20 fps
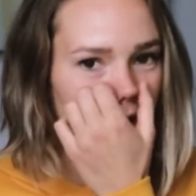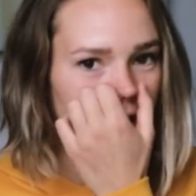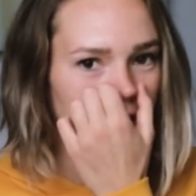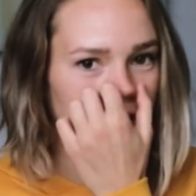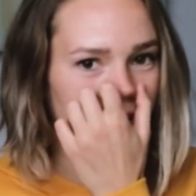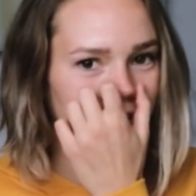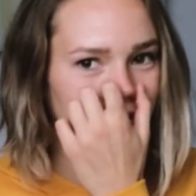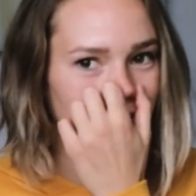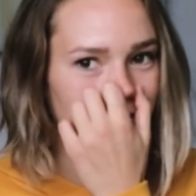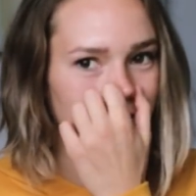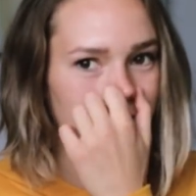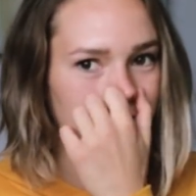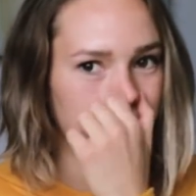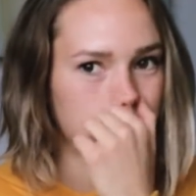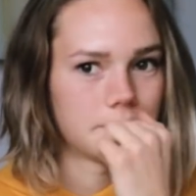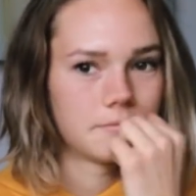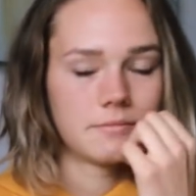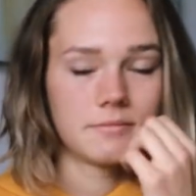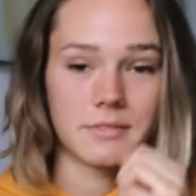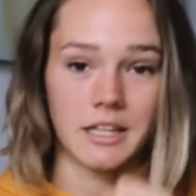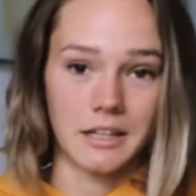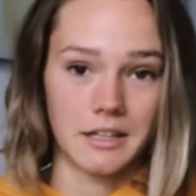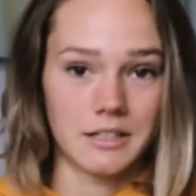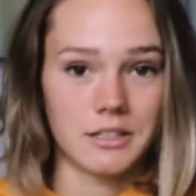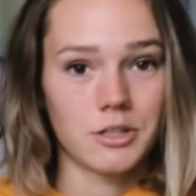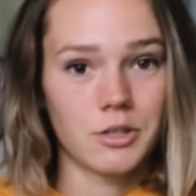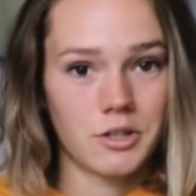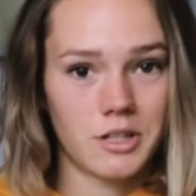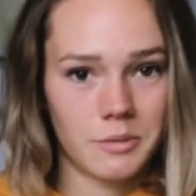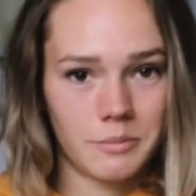and
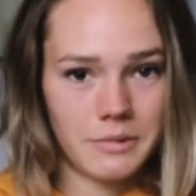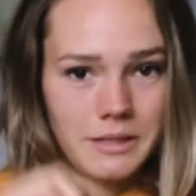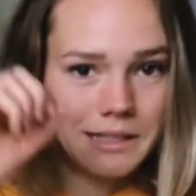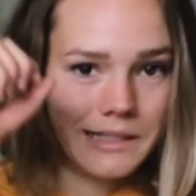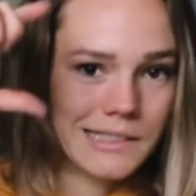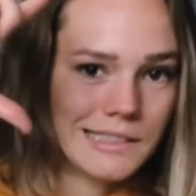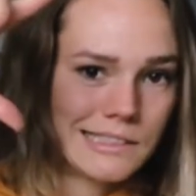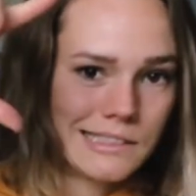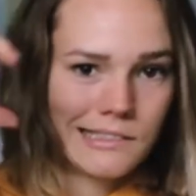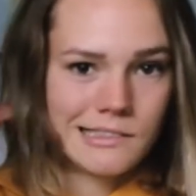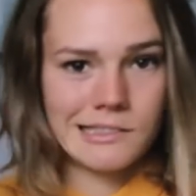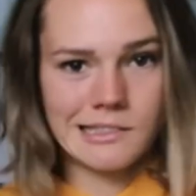it's gonna be